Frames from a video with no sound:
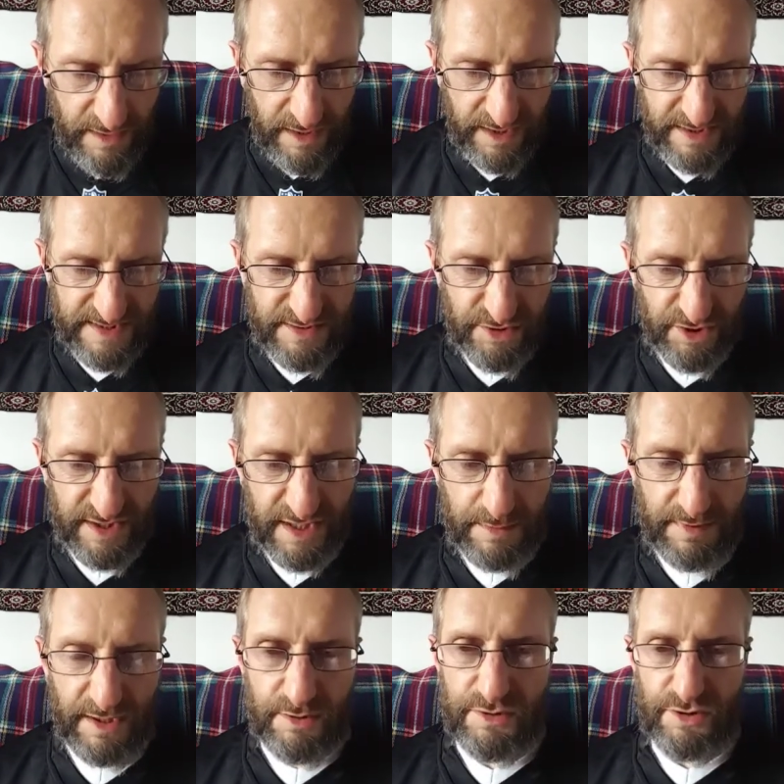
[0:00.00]
it's talking
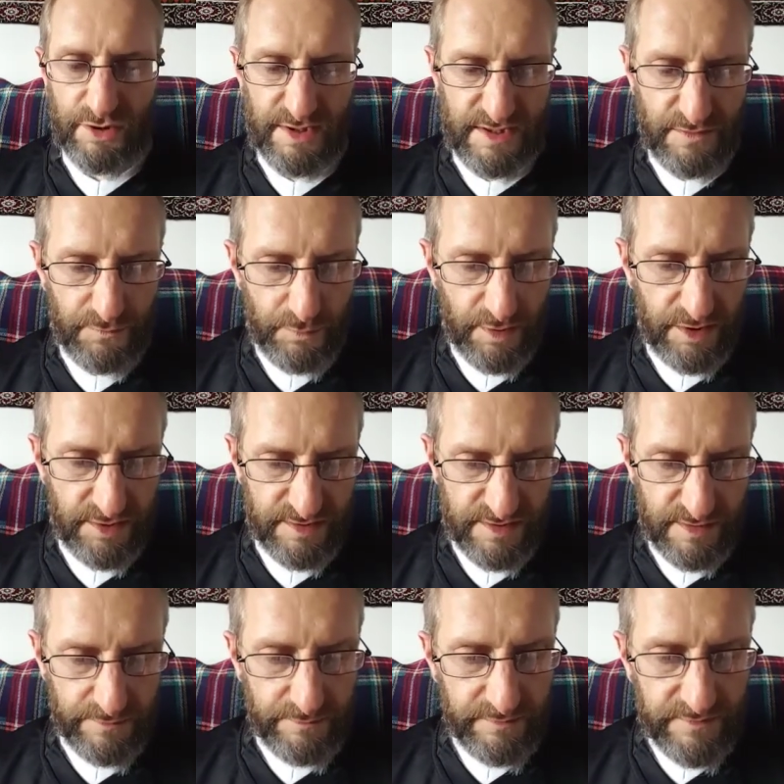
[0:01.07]
about choice of words.